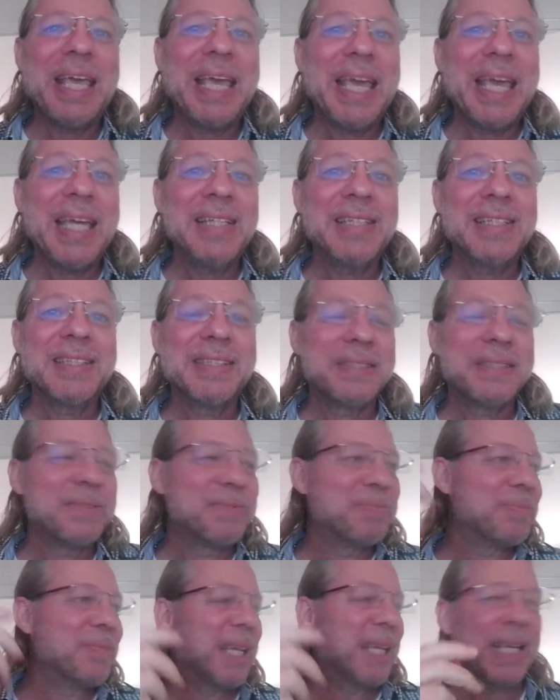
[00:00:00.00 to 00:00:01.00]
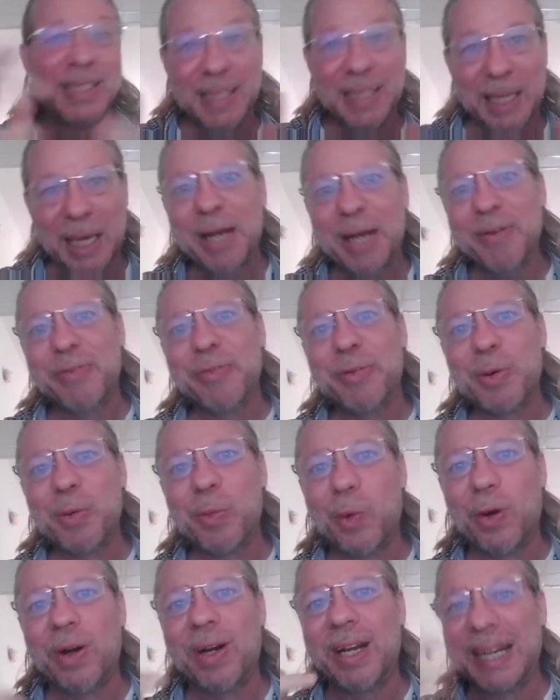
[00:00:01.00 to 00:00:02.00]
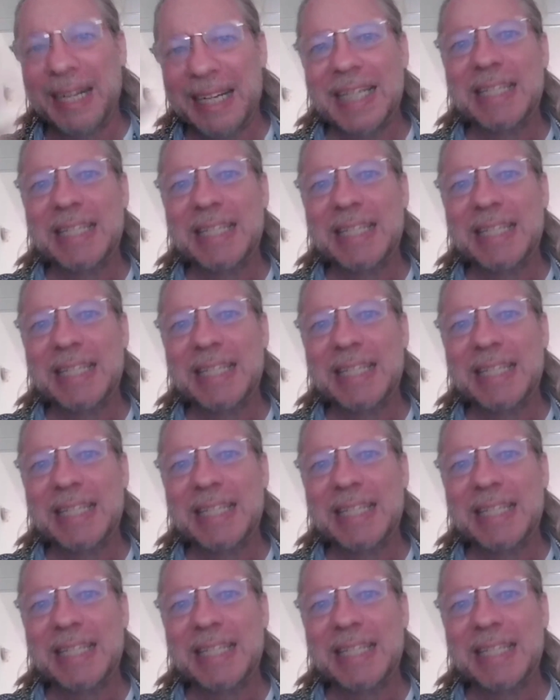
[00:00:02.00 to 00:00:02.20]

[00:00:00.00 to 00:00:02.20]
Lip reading: It's kind of rewarding.